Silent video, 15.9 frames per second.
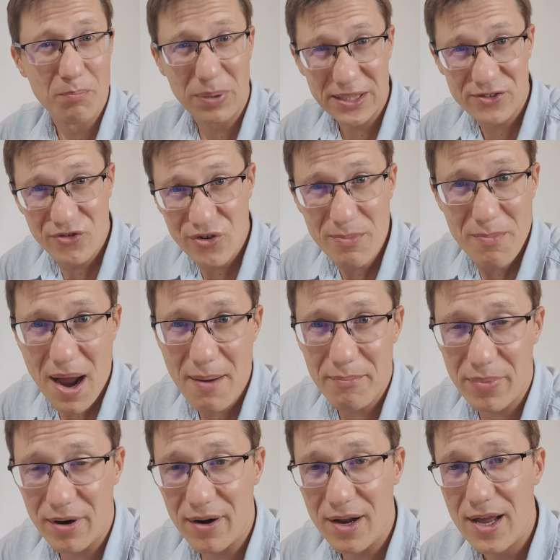But
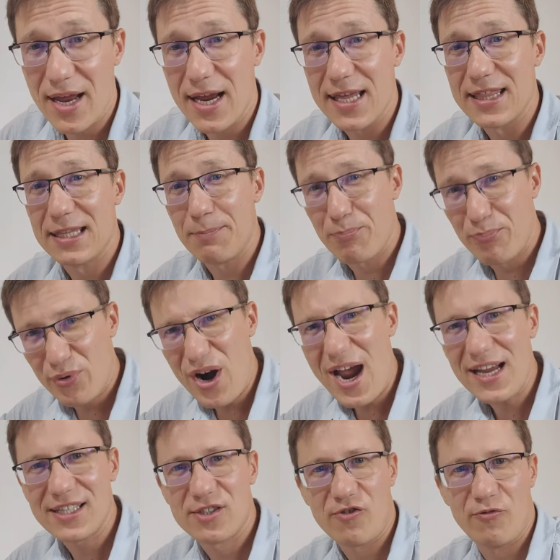remember, the
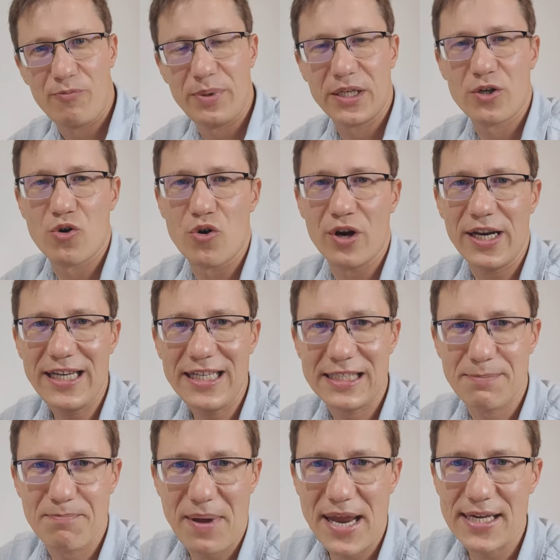price of Bitcoin
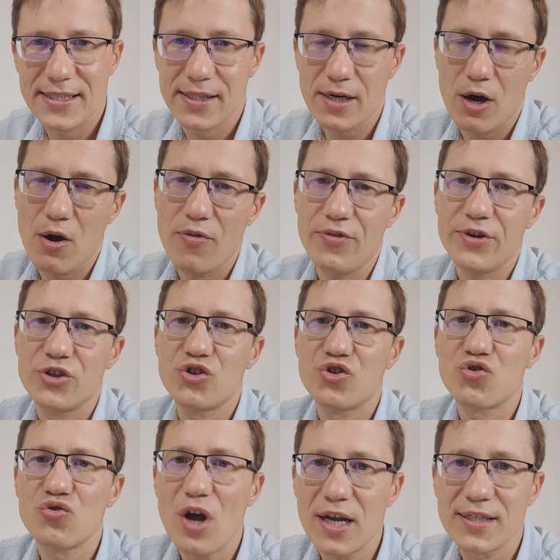is based on the
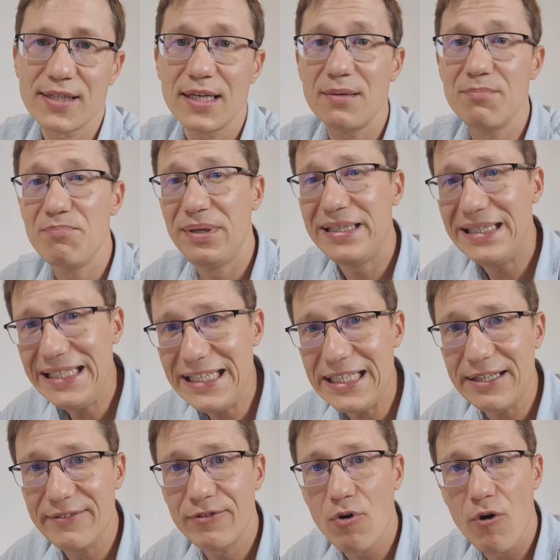trust and
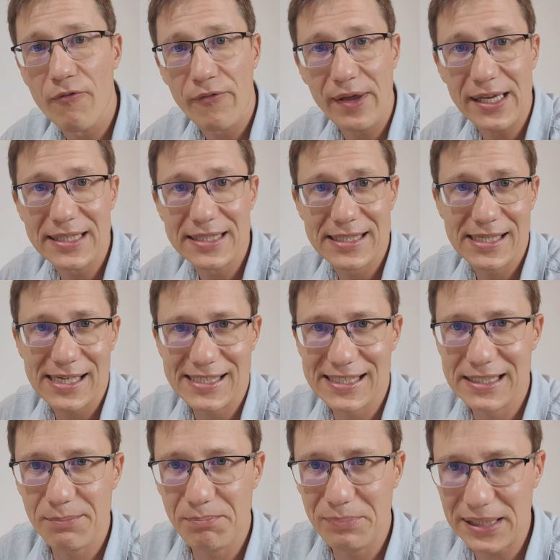belief of its
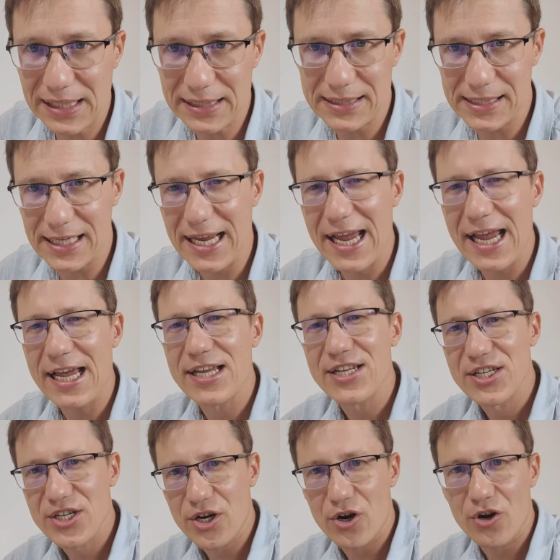stability.
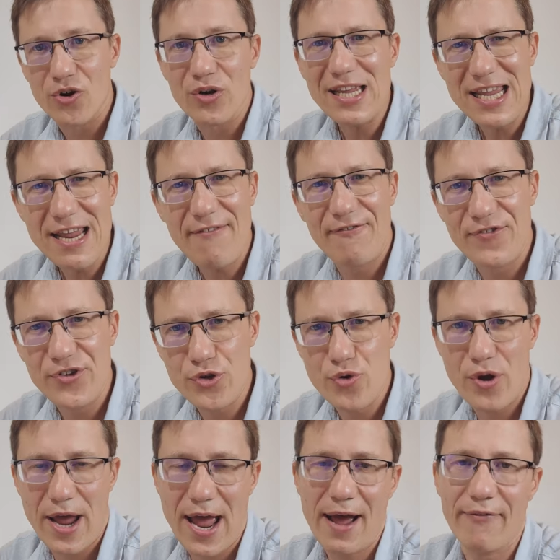So if
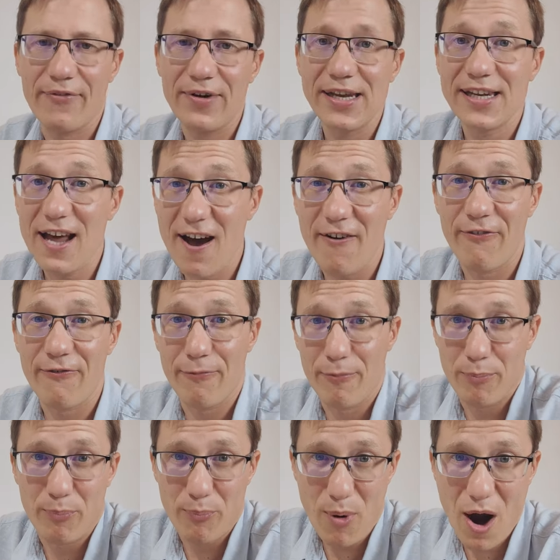you have enough
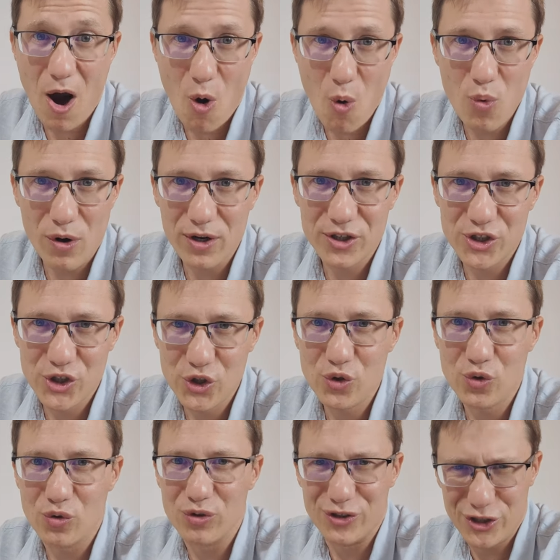power
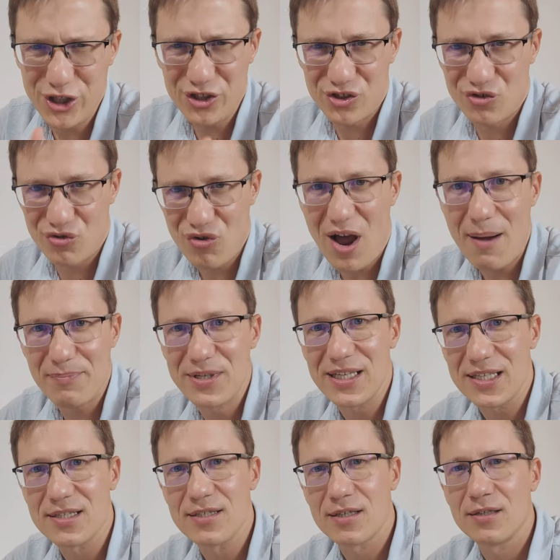to
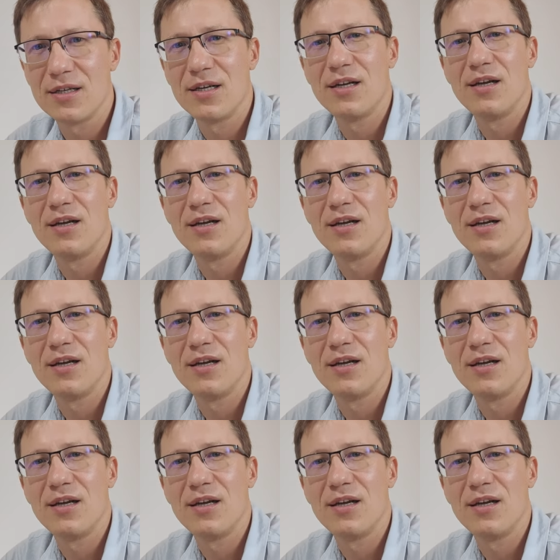disrupt it